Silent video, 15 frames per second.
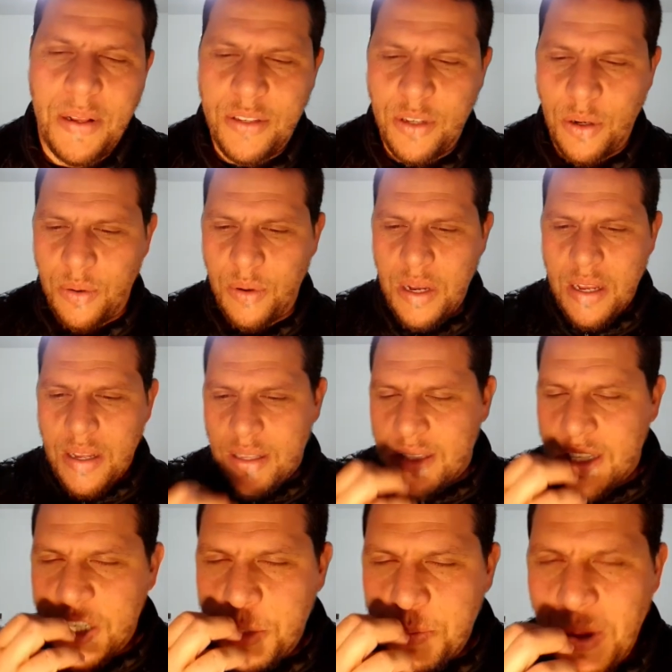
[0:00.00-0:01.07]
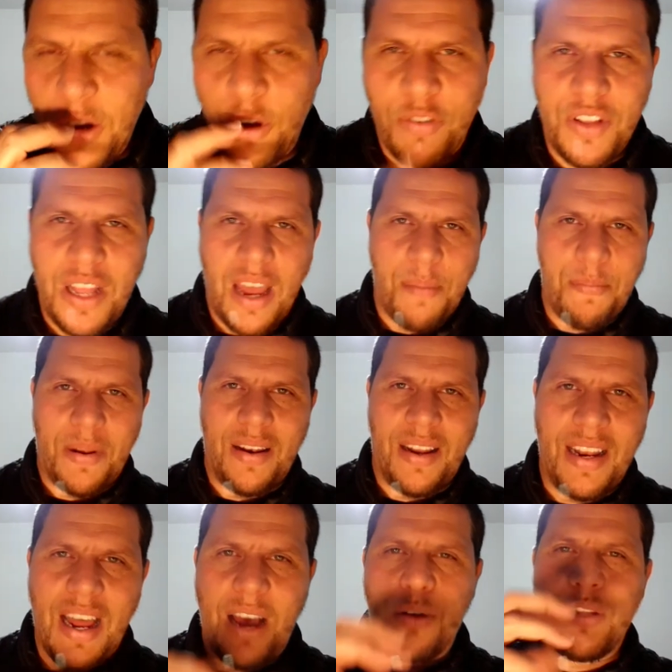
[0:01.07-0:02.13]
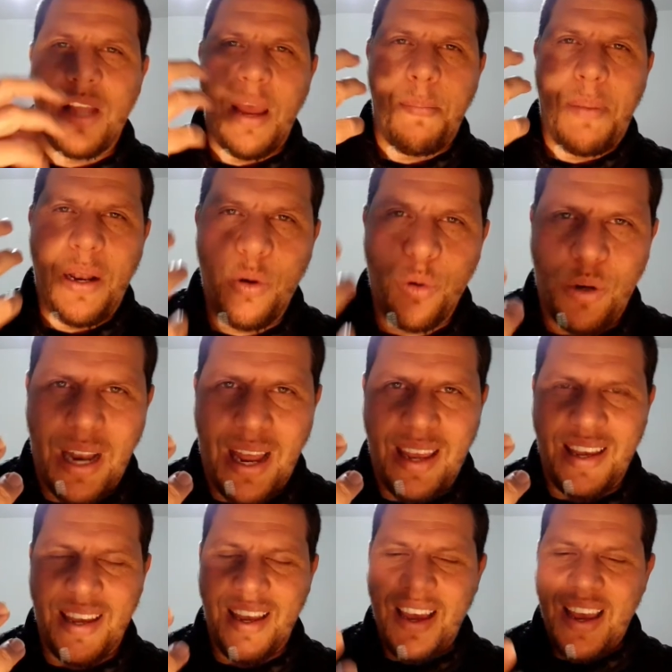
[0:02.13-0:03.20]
So the smell of the apple and how the apple look like